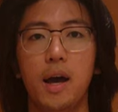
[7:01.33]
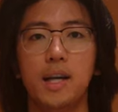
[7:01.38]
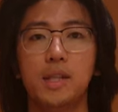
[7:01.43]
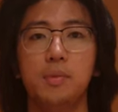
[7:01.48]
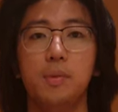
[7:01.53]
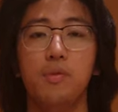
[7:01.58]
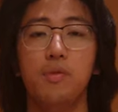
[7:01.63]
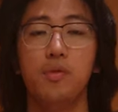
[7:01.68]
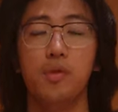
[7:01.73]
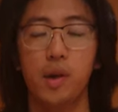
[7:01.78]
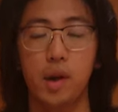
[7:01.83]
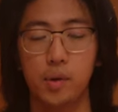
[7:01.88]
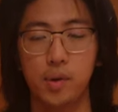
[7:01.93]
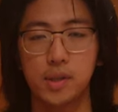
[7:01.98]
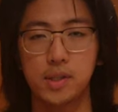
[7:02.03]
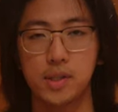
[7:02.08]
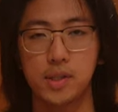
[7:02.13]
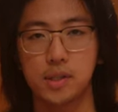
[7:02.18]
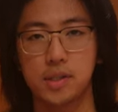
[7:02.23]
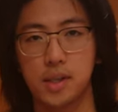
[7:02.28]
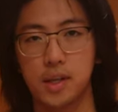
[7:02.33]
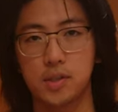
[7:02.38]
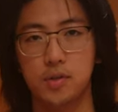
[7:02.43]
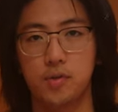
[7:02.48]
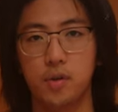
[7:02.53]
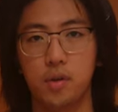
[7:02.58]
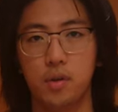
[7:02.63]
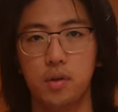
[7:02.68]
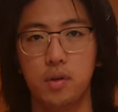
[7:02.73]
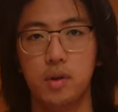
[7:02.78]
has been very
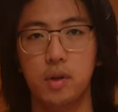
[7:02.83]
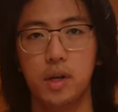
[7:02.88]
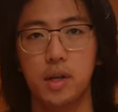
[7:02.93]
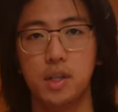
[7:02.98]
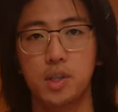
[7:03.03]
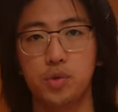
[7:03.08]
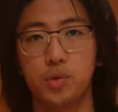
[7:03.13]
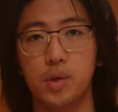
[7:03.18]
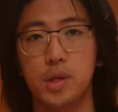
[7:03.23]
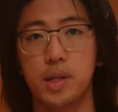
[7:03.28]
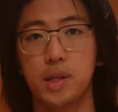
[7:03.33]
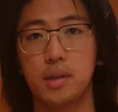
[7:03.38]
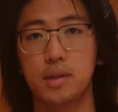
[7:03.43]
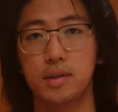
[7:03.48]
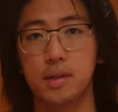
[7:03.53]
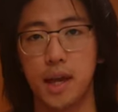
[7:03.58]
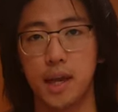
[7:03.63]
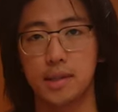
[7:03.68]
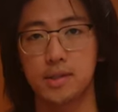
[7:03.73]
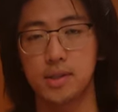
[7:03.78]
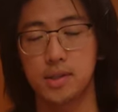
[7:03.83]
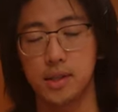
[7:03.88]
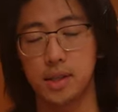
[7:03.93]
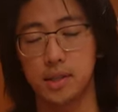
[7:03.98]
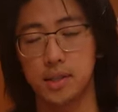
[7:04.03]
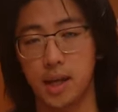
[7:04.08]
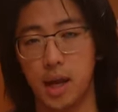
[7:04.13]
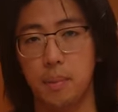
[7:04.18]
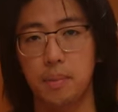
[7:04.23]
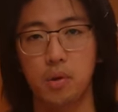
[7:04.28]
successful in treating cases like
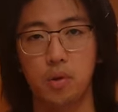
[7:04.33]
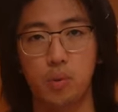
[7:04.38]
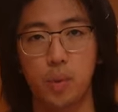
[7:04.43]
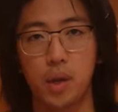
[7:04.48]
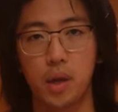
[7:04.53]
scapular